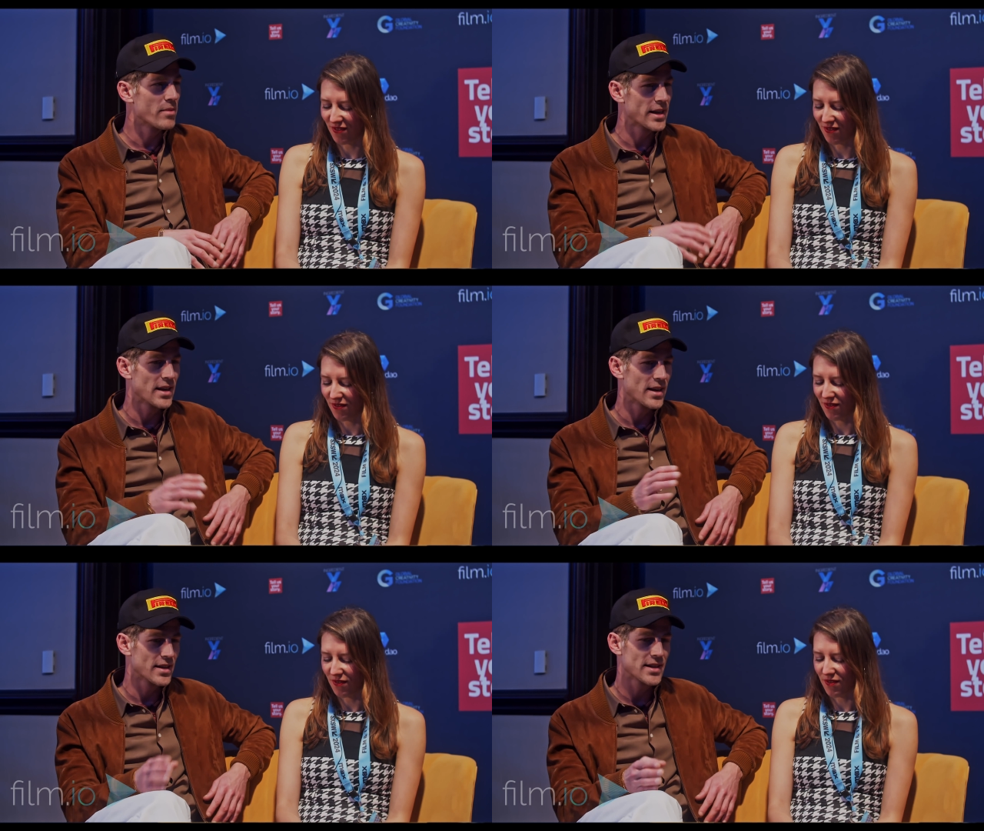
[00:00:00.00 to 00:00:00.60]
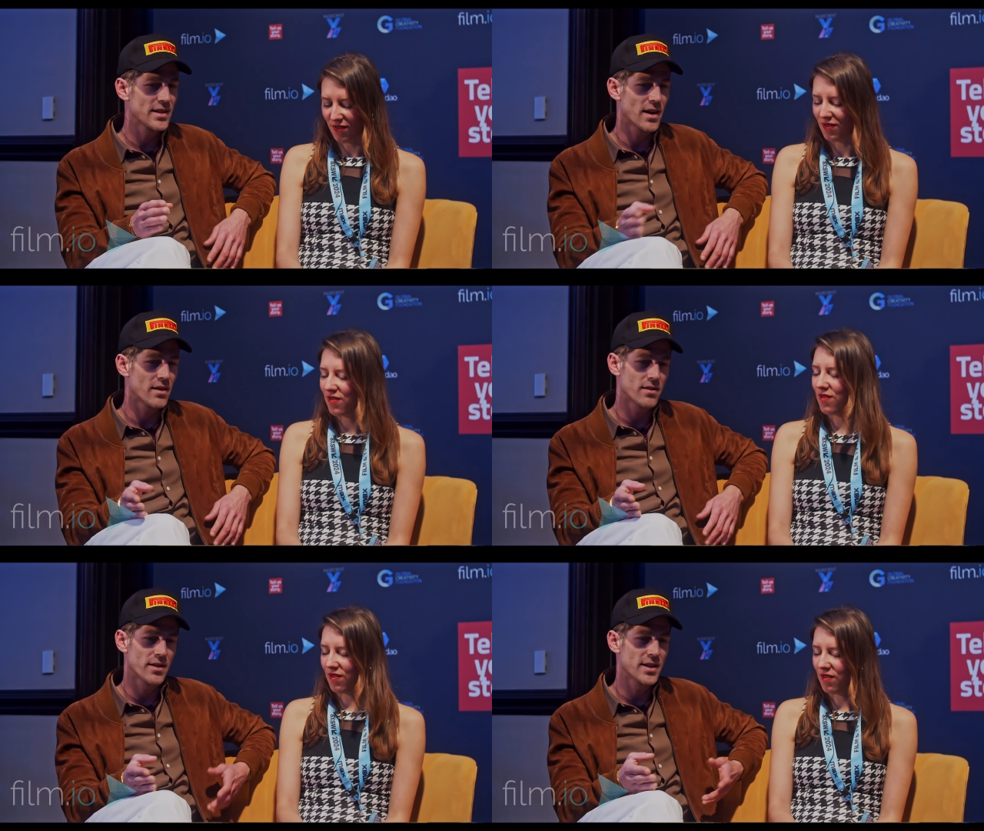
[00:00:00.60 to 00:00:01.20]
Speaker 1: but uh, this,
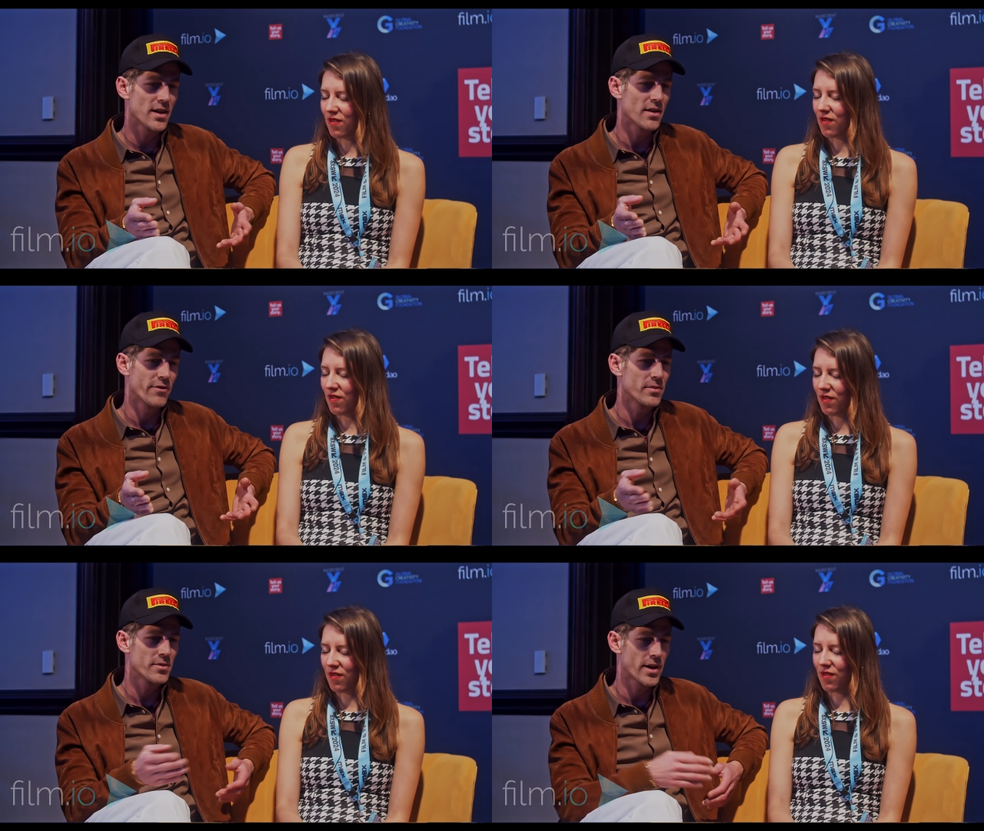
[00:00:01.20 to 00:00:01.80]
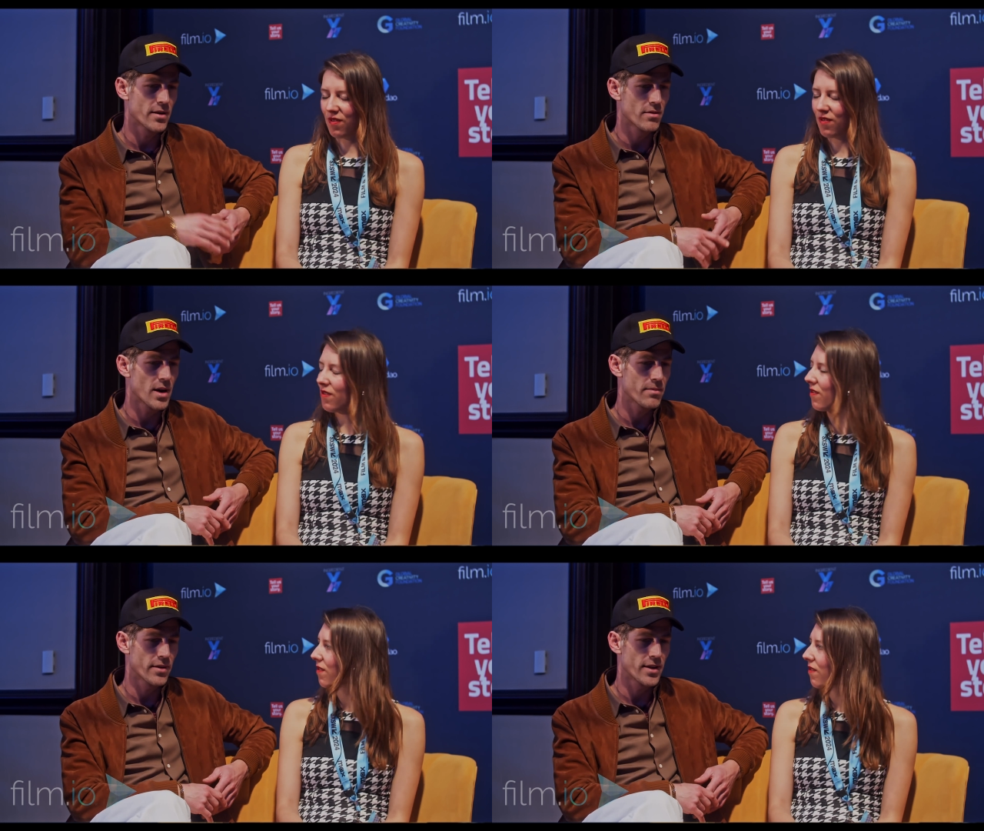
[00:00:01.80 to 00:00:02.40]
these are the films where I grew
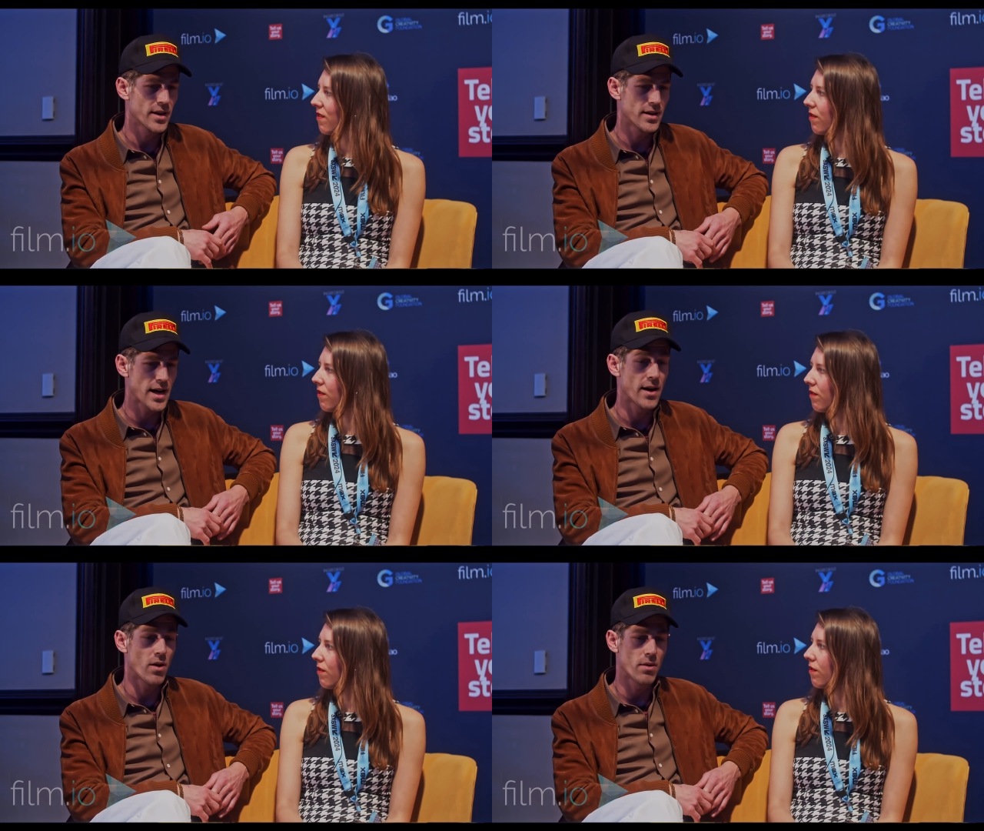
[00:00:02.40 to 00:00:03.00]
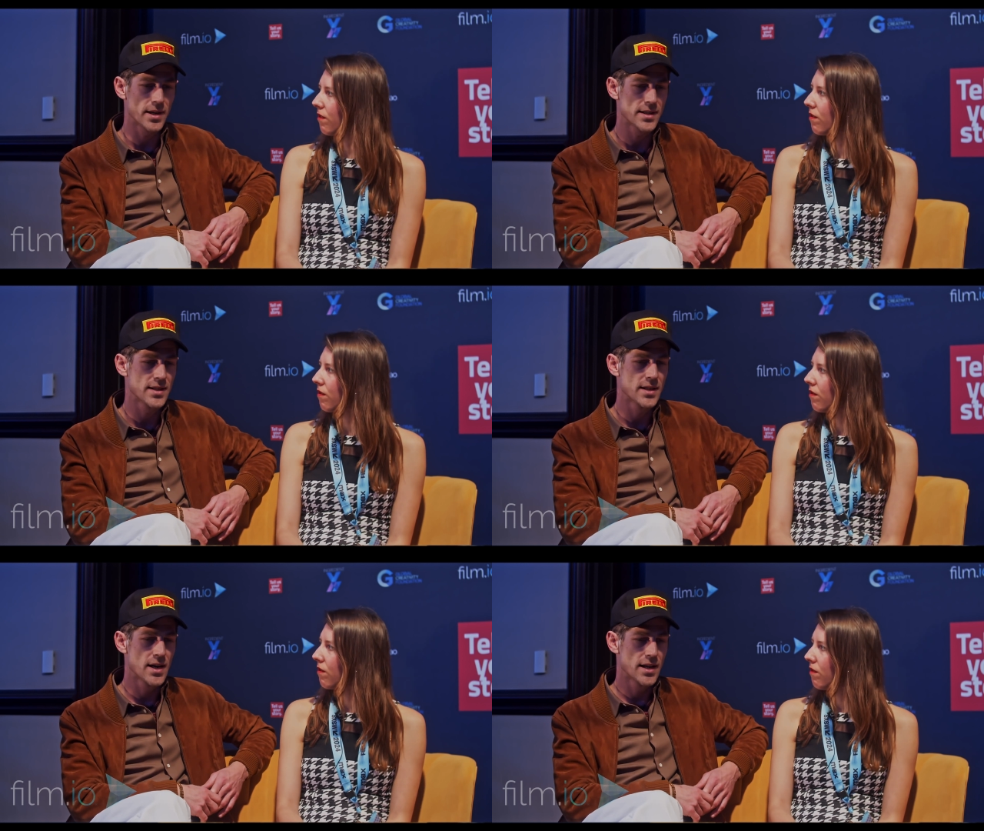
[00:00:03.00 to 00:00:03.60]
up with, and I
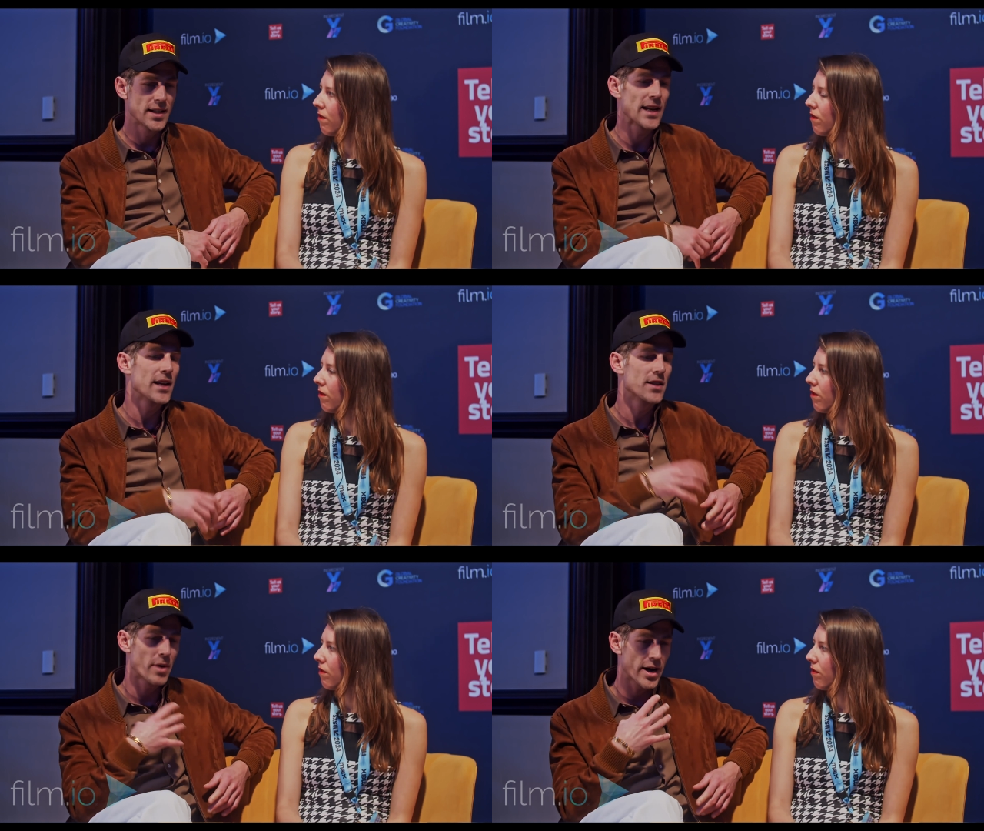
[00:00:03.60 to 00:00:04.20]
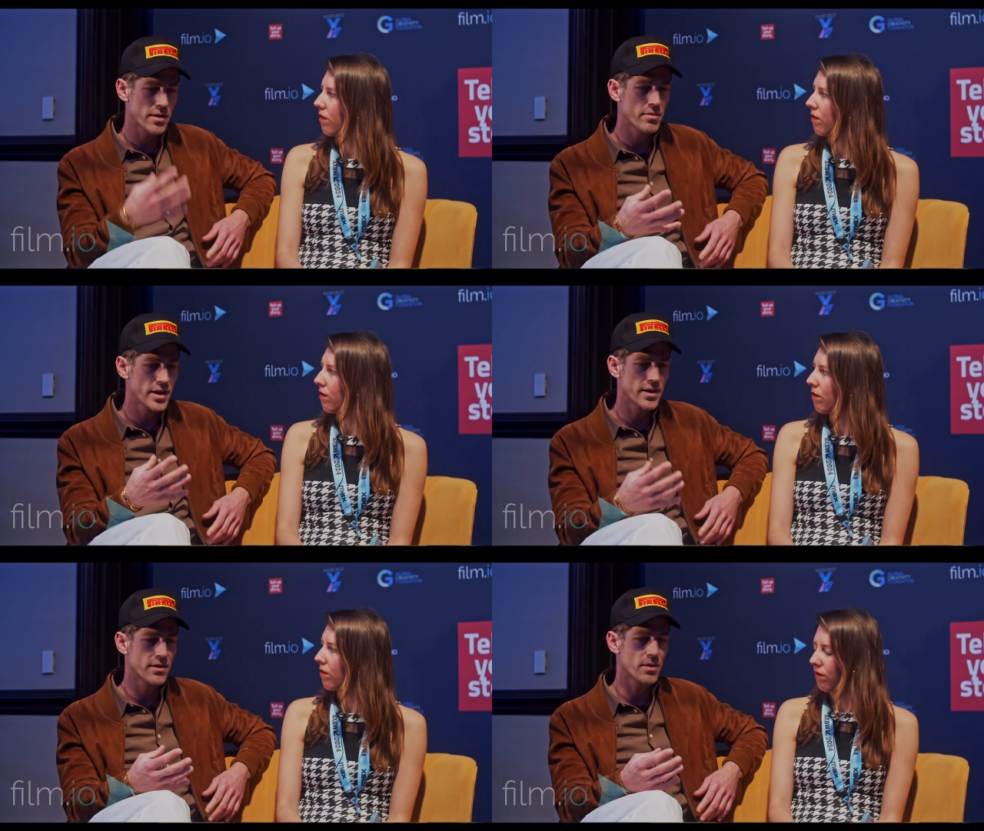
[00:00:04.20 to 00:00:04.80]
always that inspired
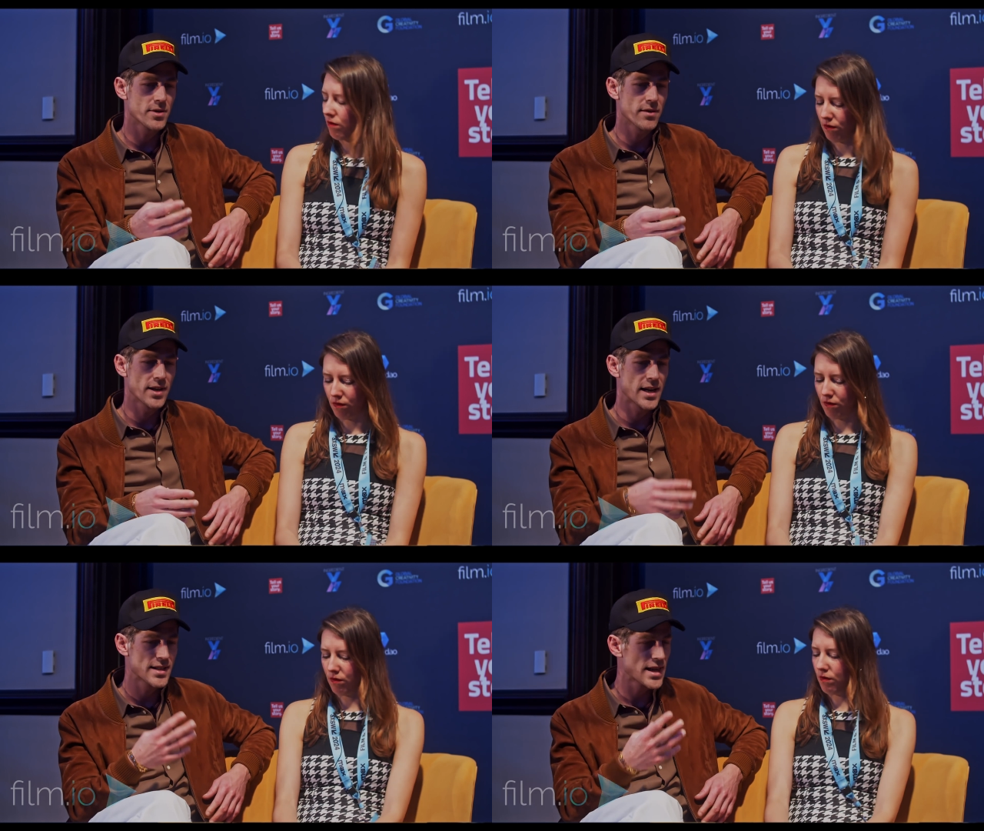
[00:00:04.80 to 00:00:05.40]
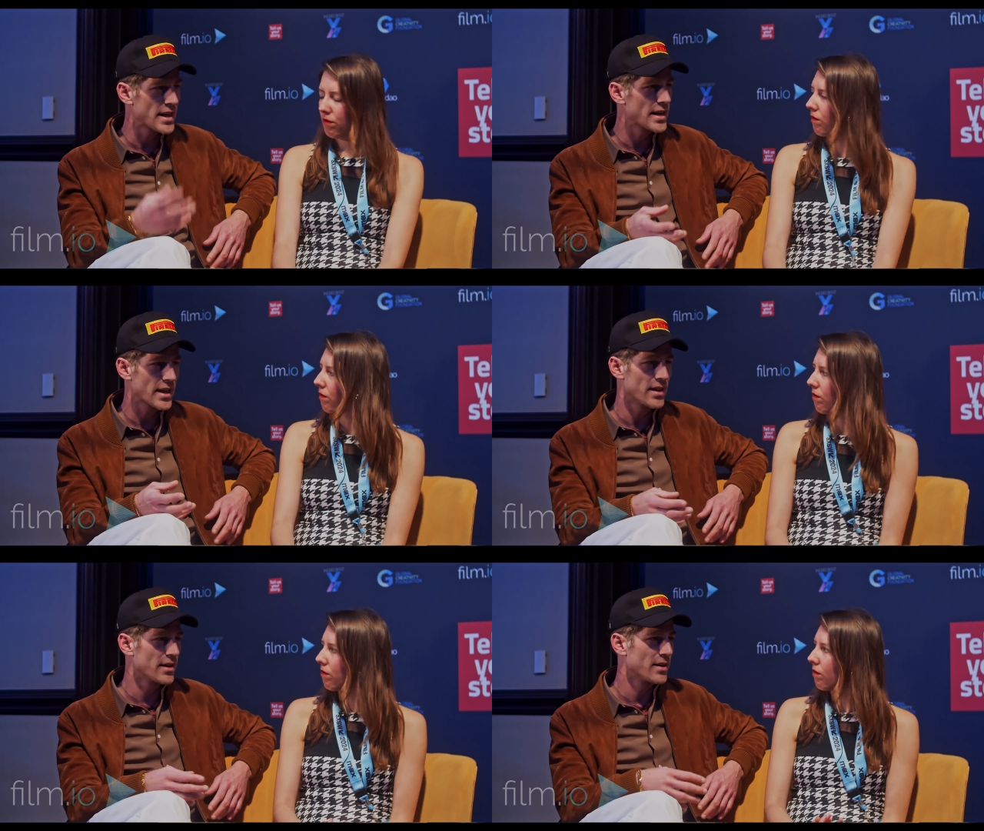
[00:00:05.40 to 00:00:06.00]
me in terms of the aesthetic
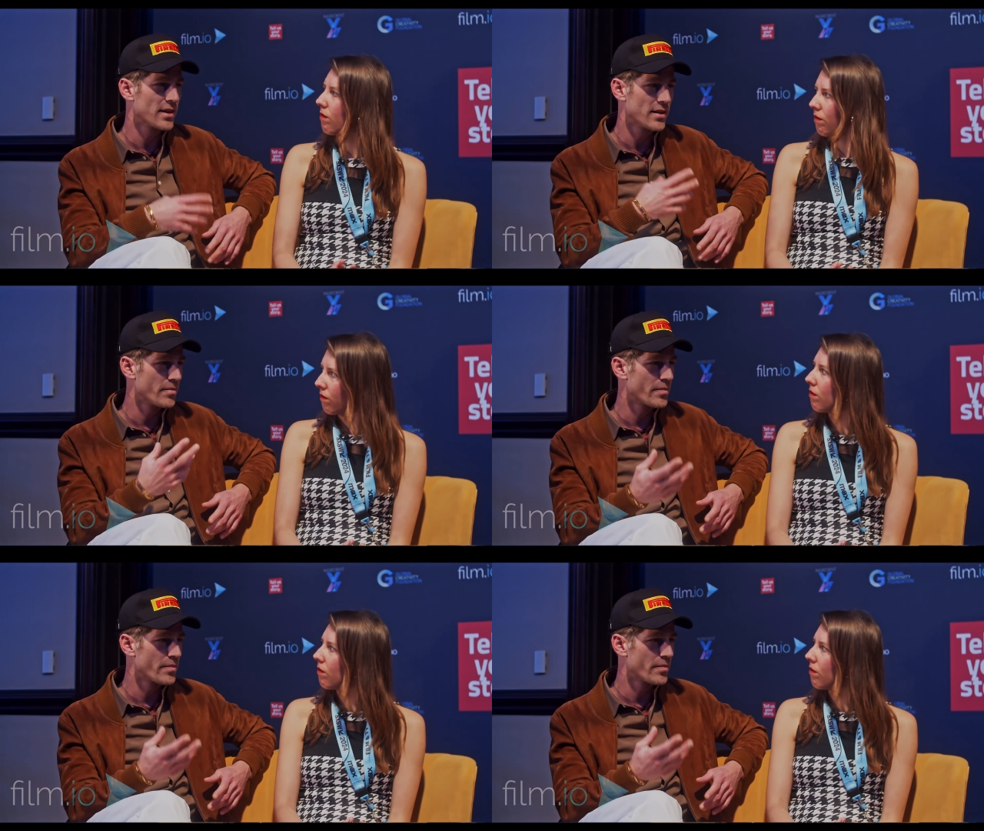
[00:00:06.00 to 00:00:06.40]
and um,